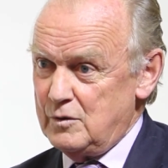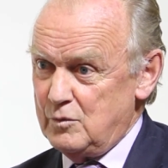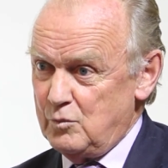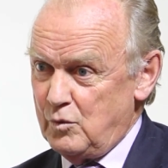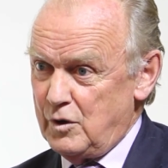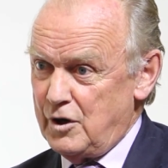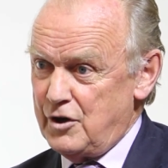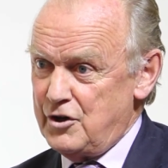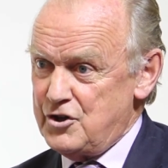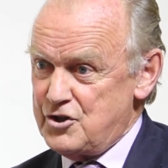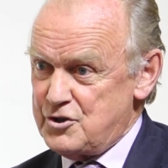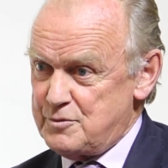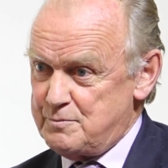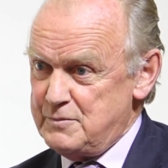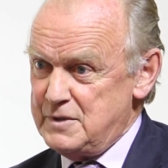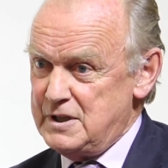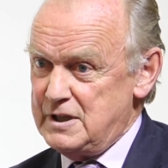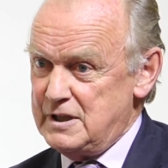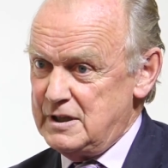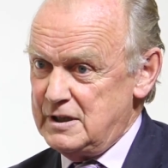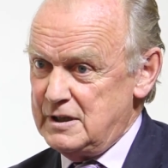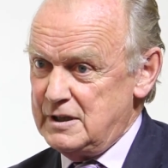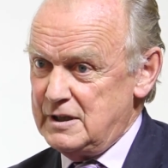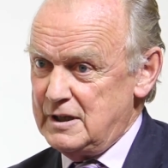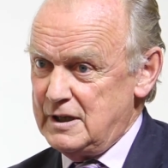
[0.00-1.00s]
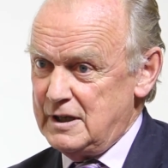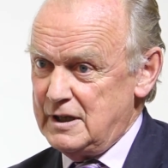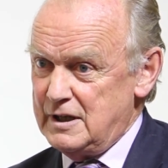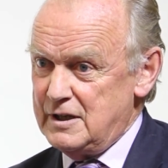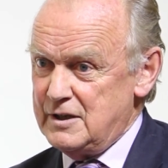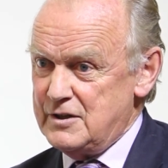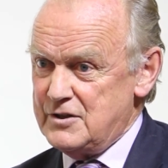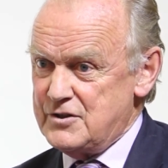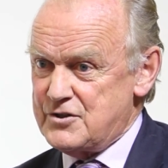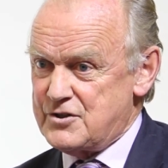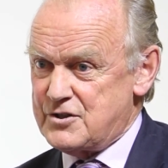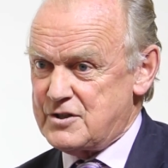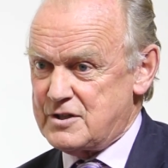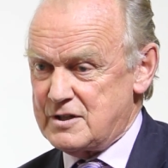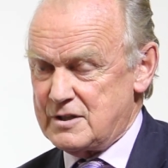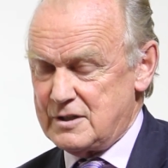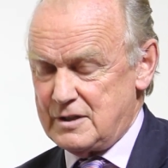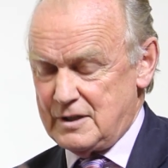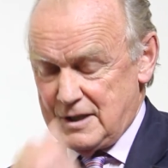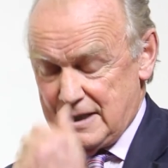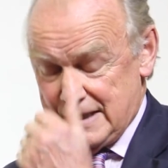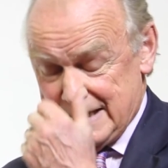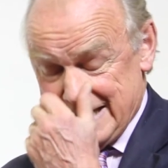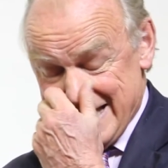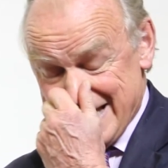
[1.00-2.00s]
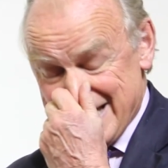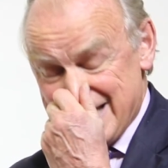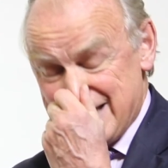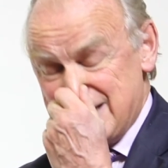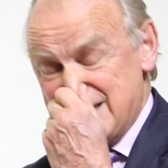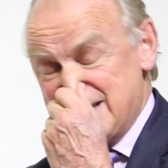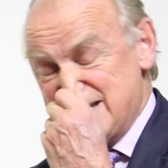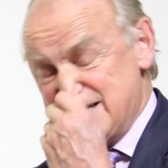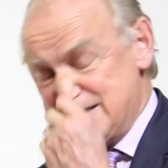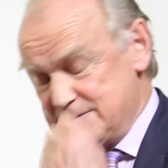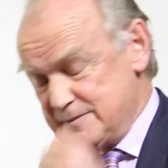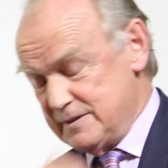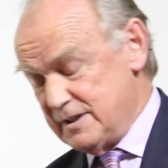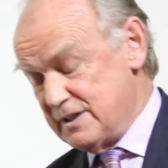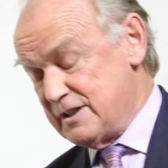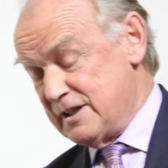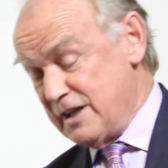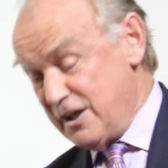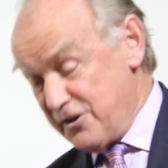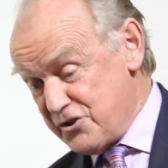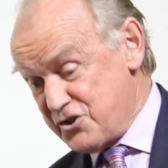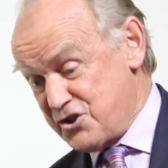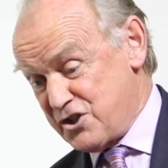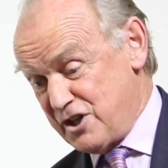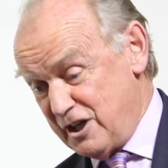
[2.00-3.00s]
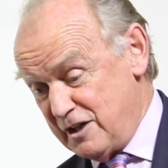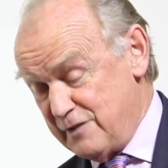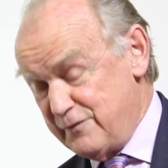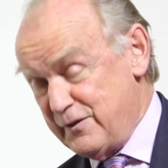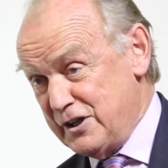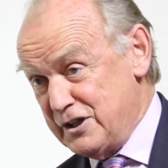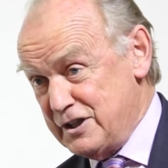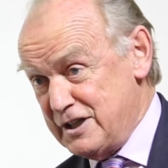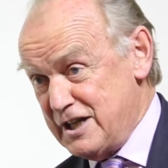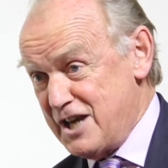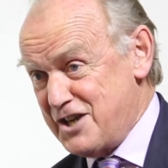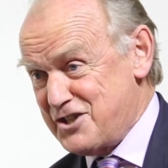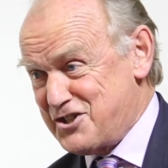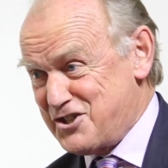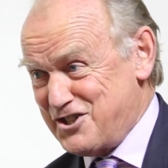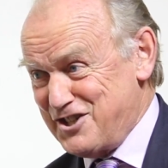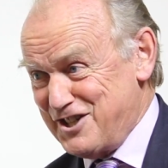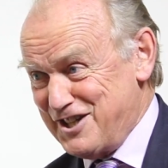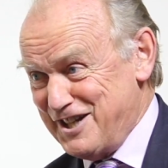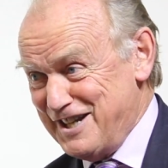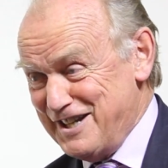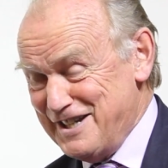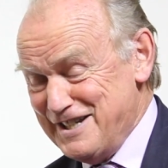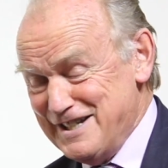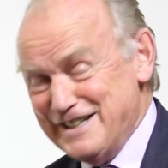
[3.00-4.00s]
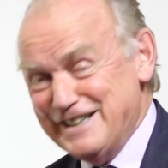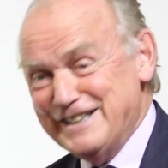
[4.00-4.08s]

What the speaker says: worries me is, again, at another side event yesterday,